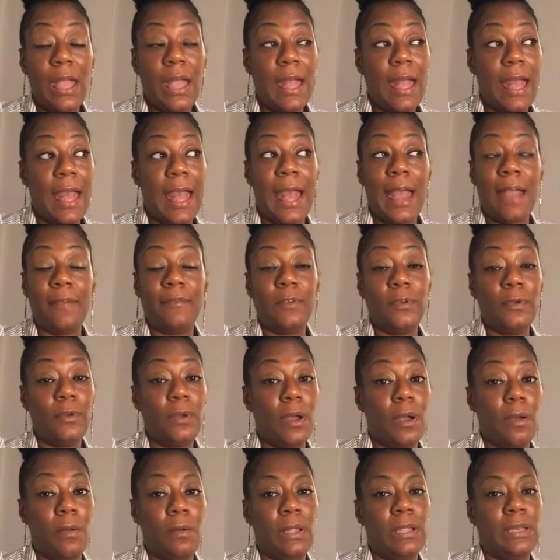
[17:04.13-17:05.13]
have you
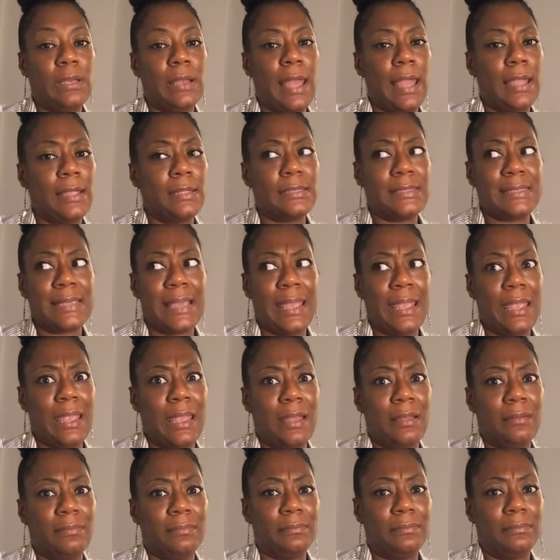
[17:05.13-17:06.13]
going like,
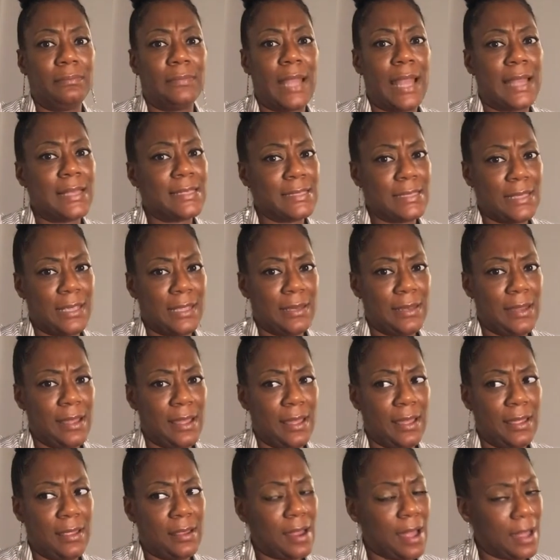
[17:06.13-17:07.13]
damn, I said
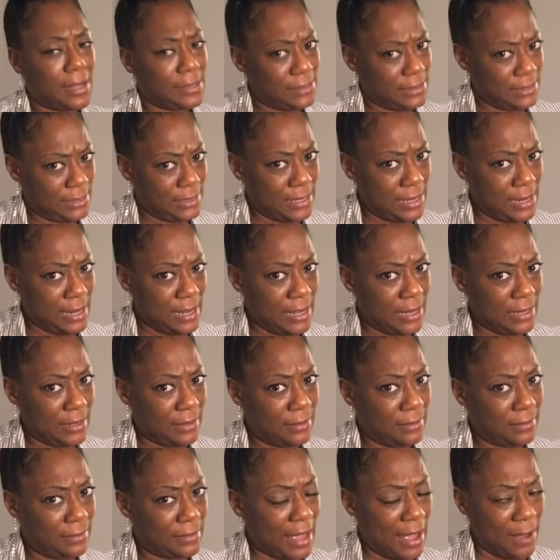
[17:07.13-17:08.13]
that, I did that,
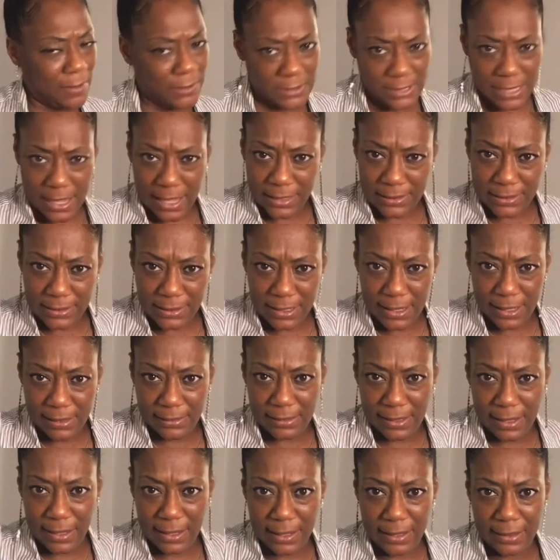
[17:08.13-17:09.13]
I was acting like
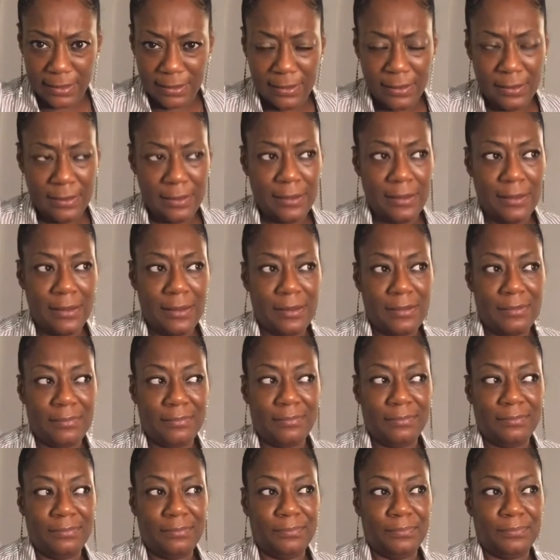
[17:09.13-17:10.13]
that,
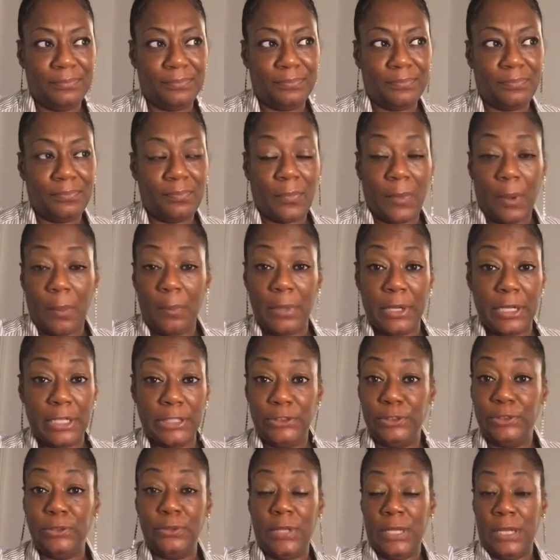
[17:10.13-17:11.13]

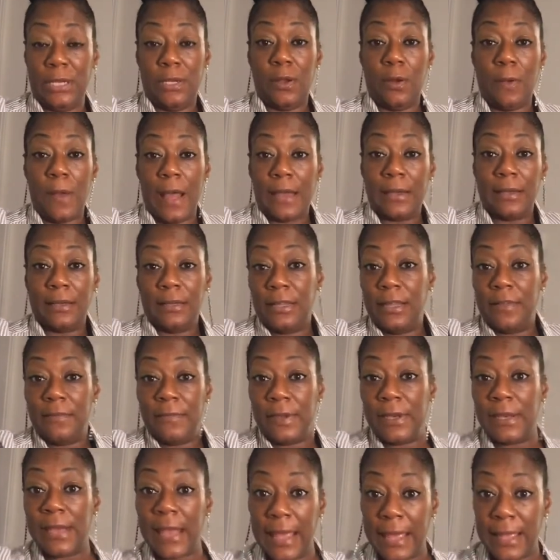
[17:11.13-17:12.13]
because you didn't know how to live
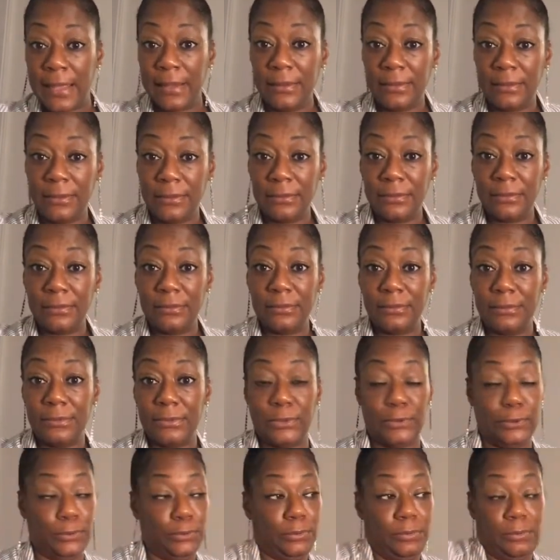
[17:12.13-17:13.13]
in that.
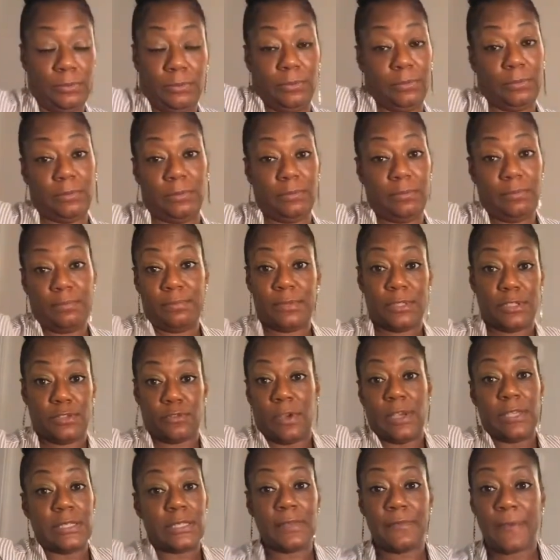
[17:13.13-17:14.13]

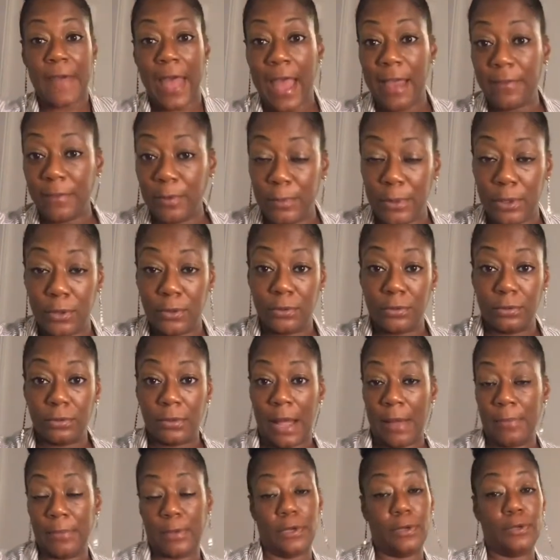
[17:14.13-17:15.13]
Straight survival mode.
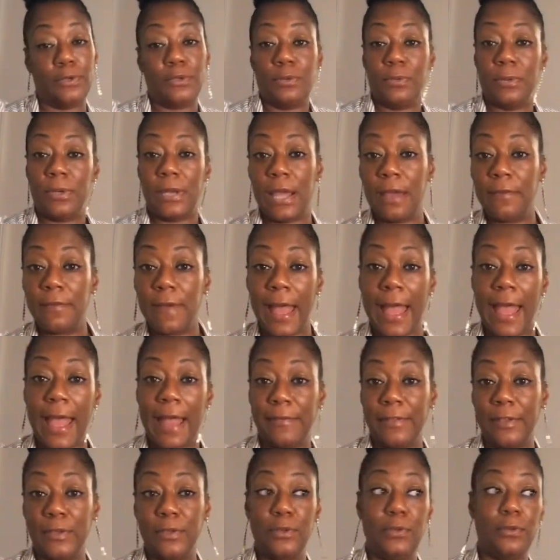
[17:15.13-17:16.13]
I'm going to do whatever I have
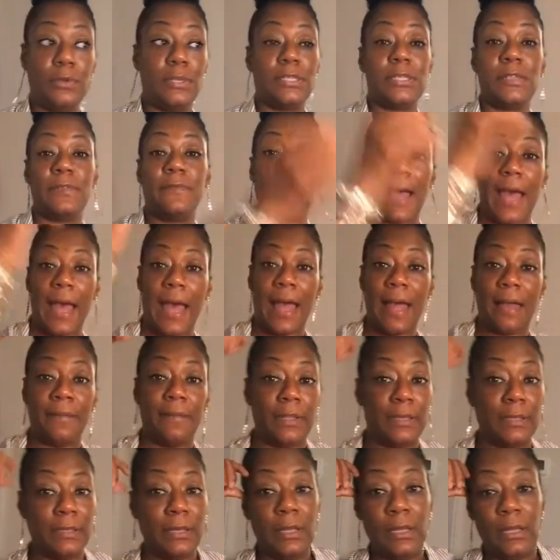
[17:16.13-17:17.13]
to do to survive,
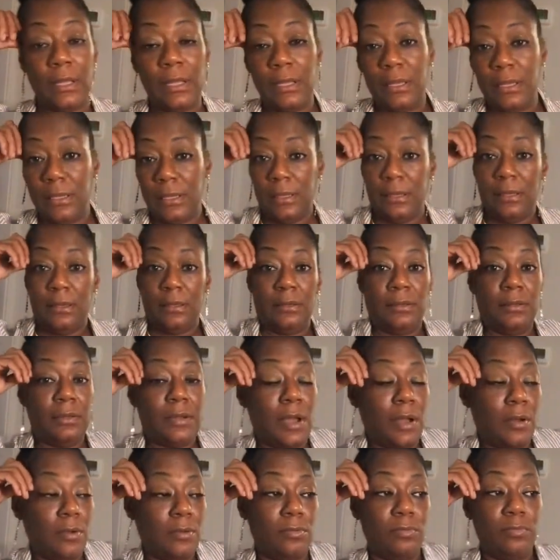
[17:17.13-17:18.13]
and,
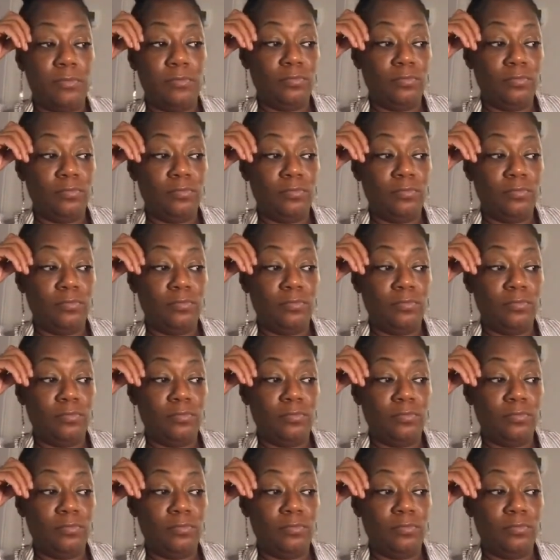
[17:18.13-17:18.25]
and